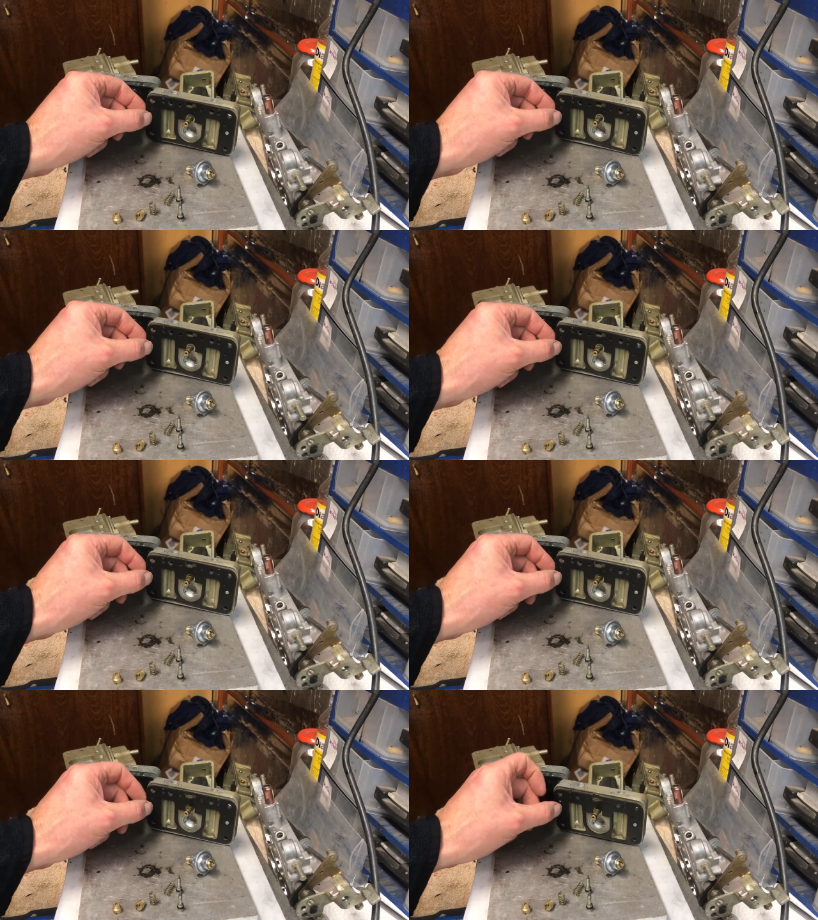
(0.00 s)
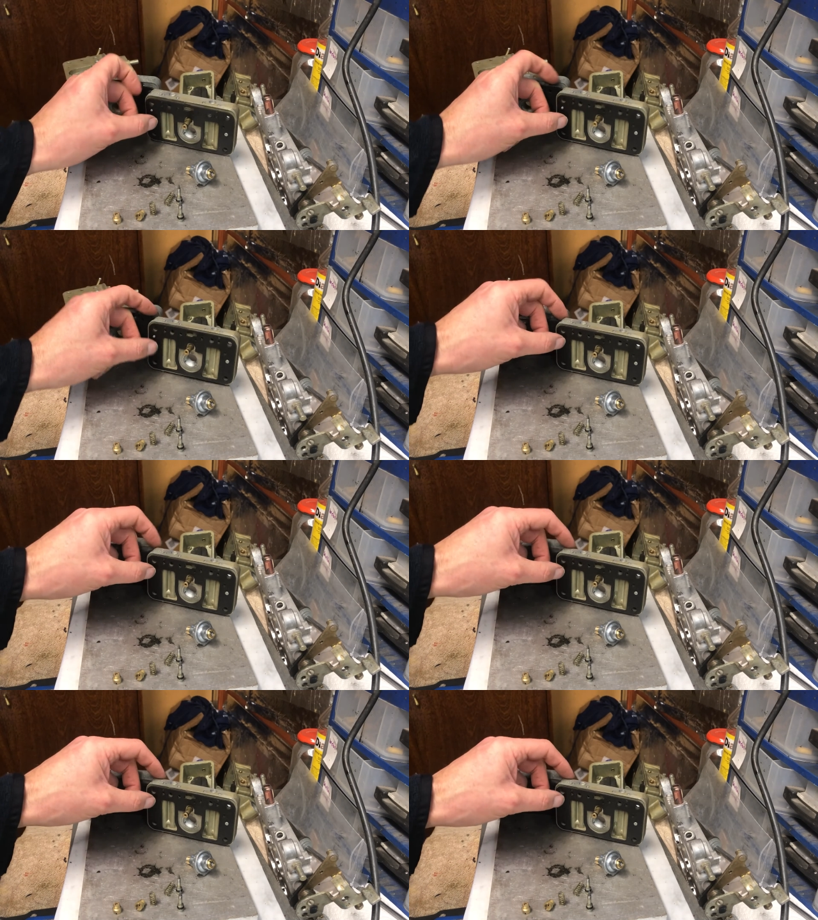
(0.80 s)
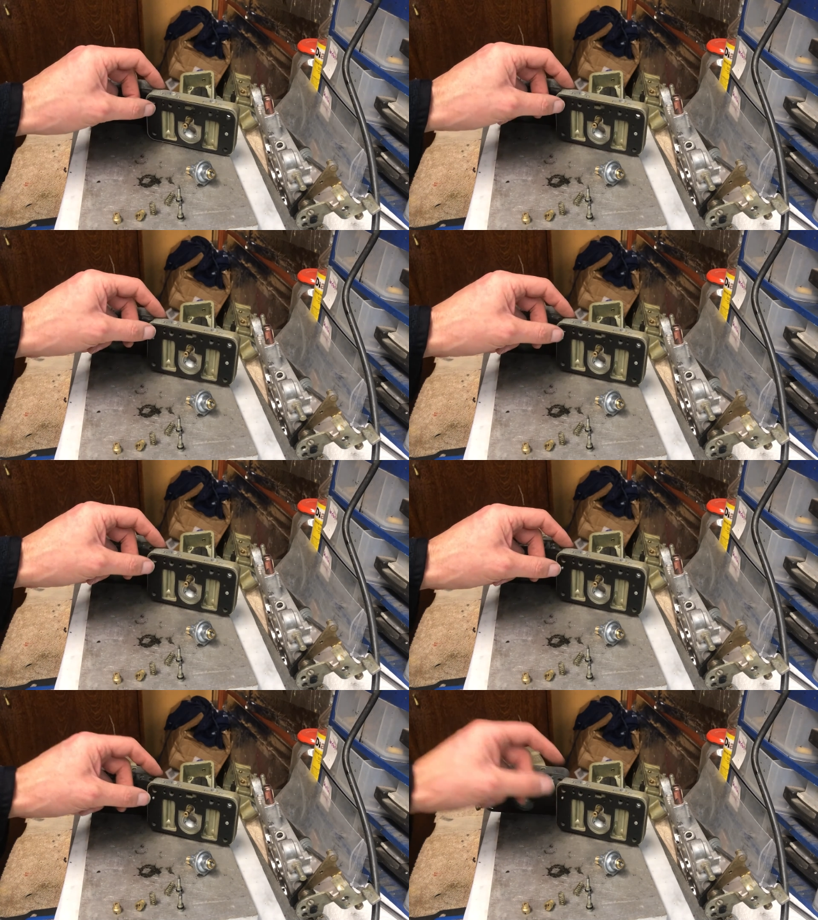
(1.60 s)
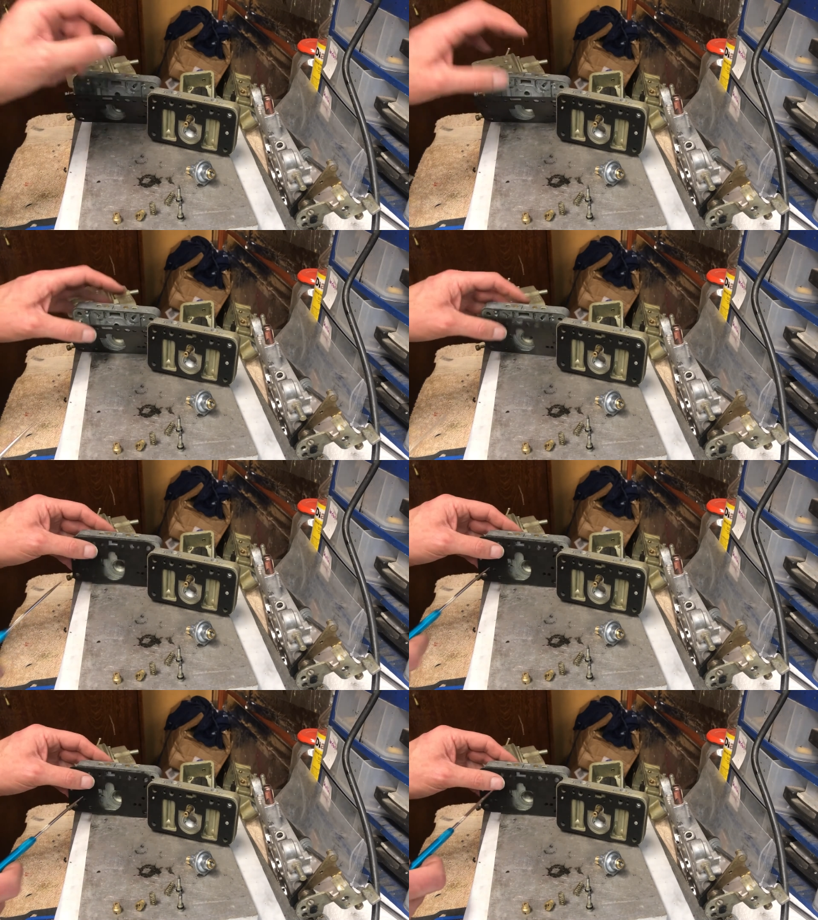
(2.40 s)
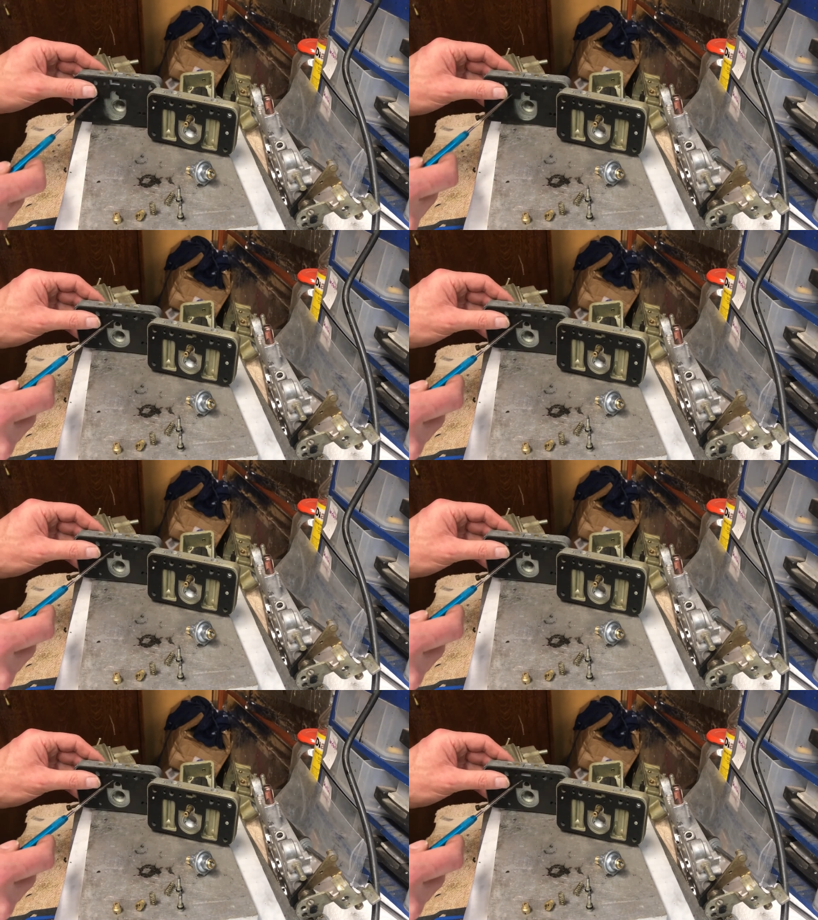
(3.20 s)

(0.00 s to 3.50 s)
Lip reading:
No face is visible, so there are no lips to read.